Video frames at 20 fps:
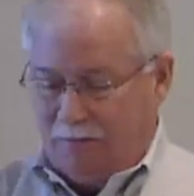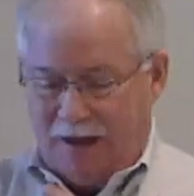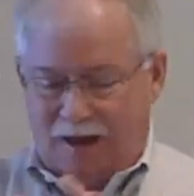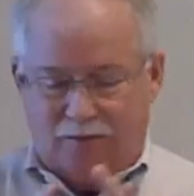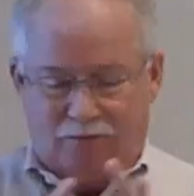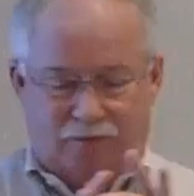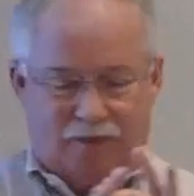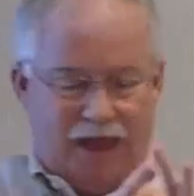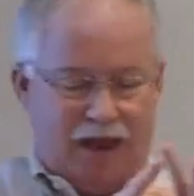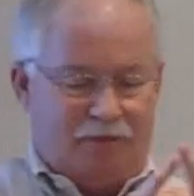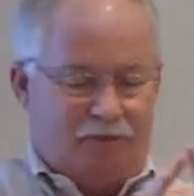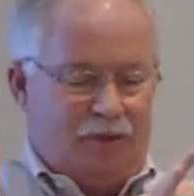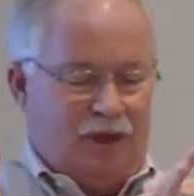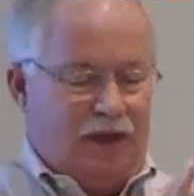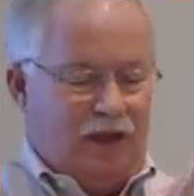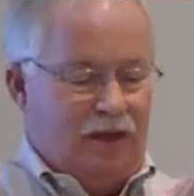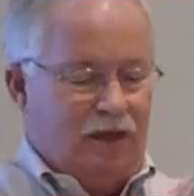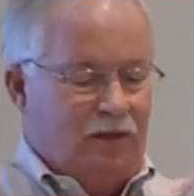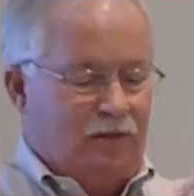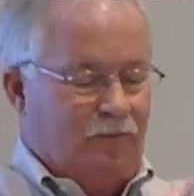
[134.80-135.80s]
about that
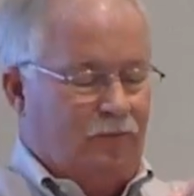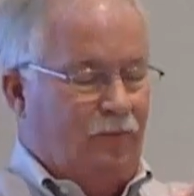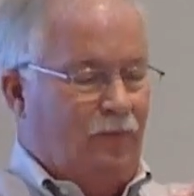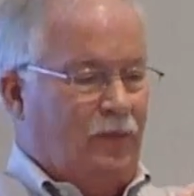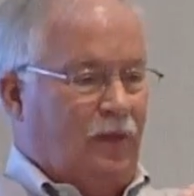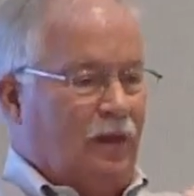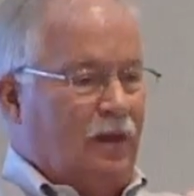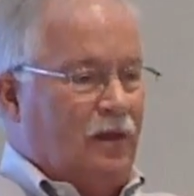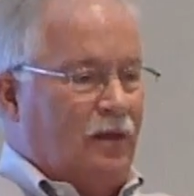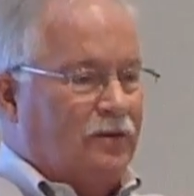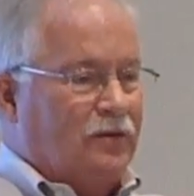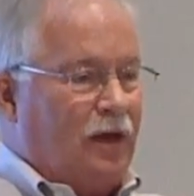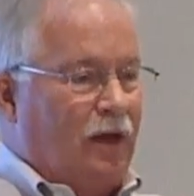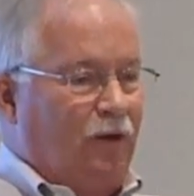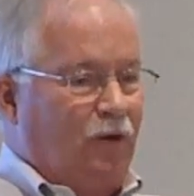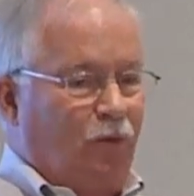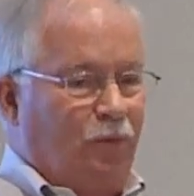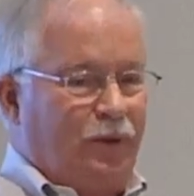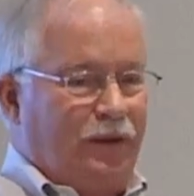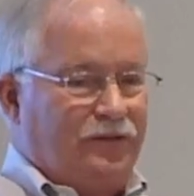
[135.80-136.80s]
big. It's got
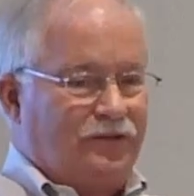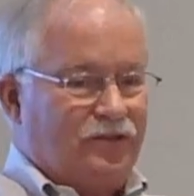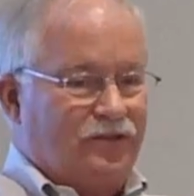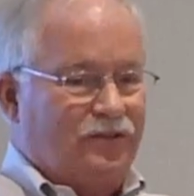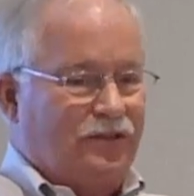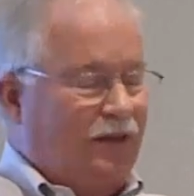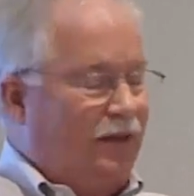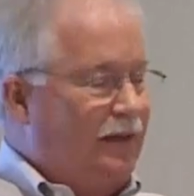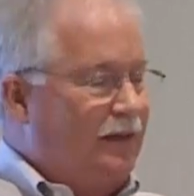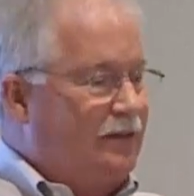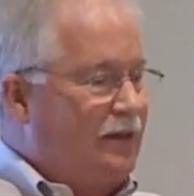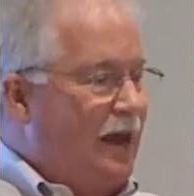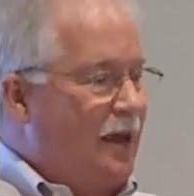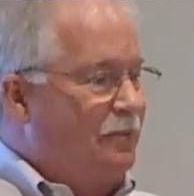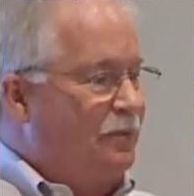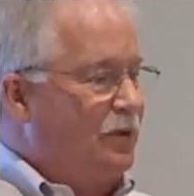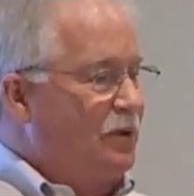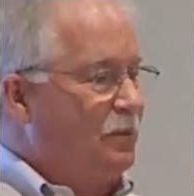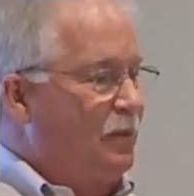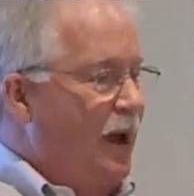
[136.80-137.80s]
a little piece of sticky
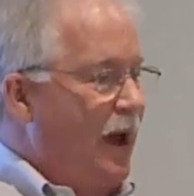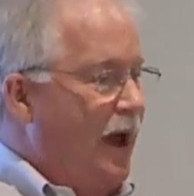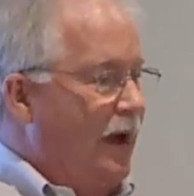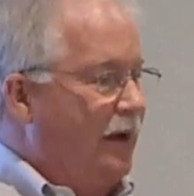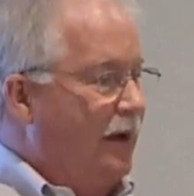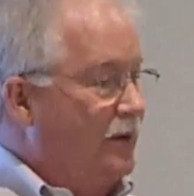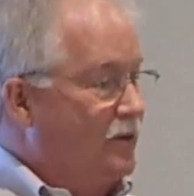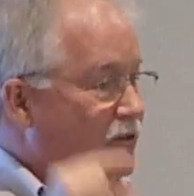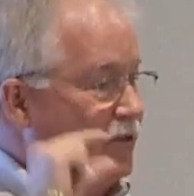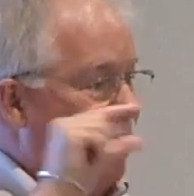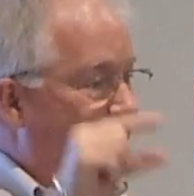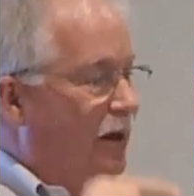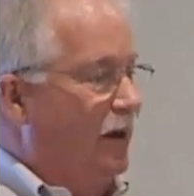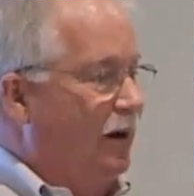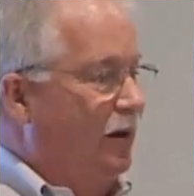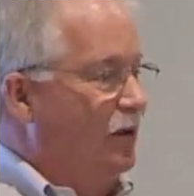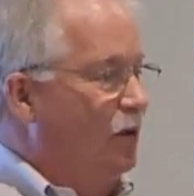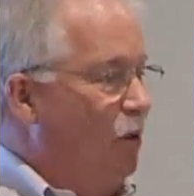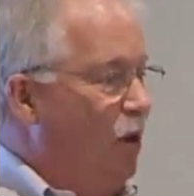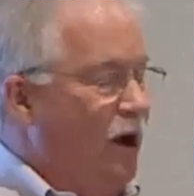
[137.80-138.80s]
tape in the back. I stuck it
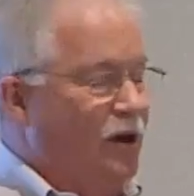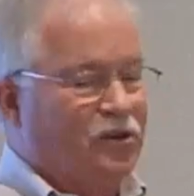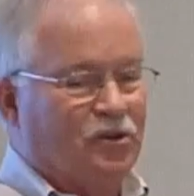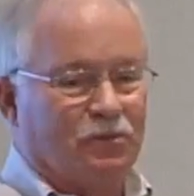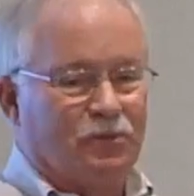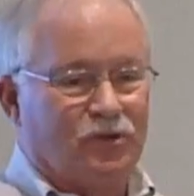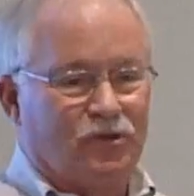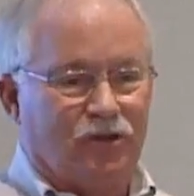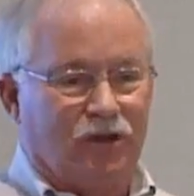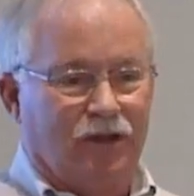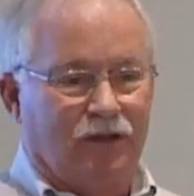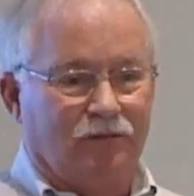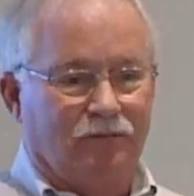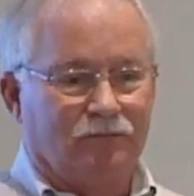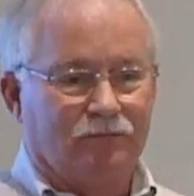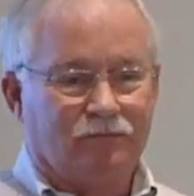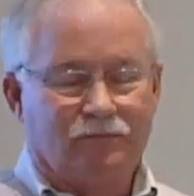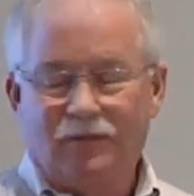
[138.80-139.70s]
on the washing machine.